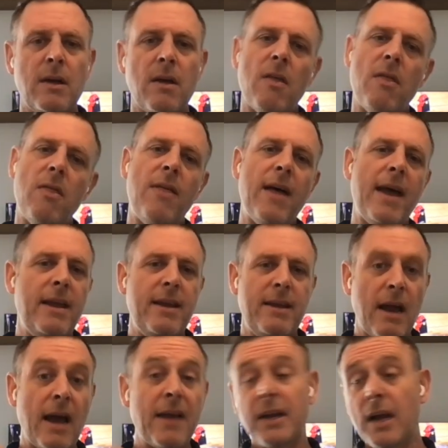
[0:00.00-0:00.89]
and
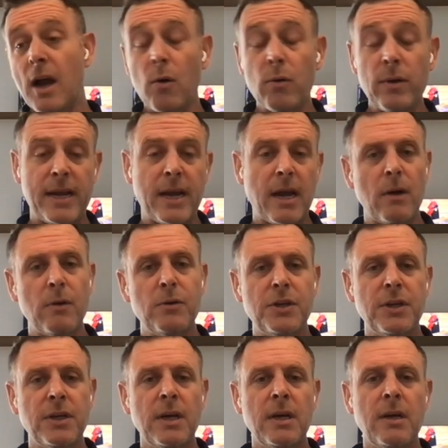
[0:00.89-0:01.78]
a goalie
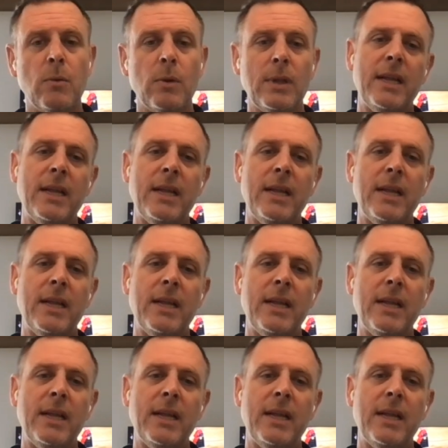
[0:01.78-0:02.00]
coach, well,